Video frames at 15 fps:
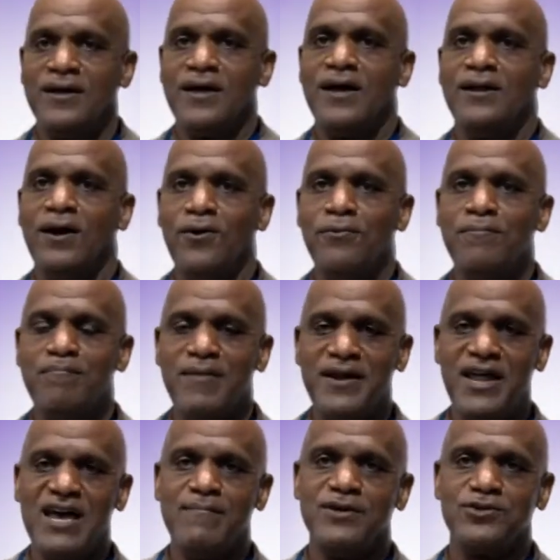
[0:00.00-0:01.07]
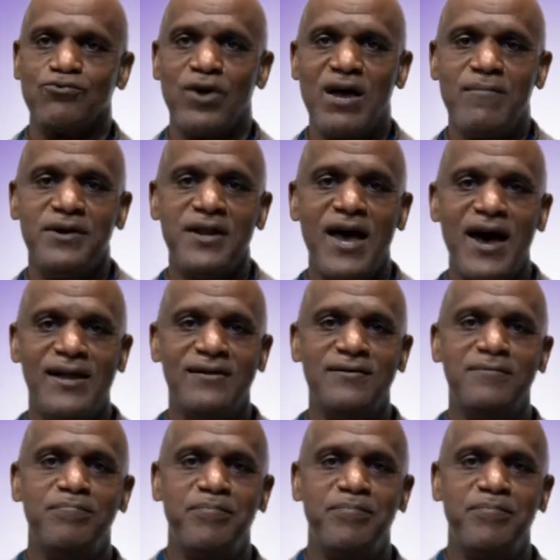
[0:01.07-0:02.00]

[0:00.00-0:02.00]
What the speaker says: Hello, my name is Raymond Allen,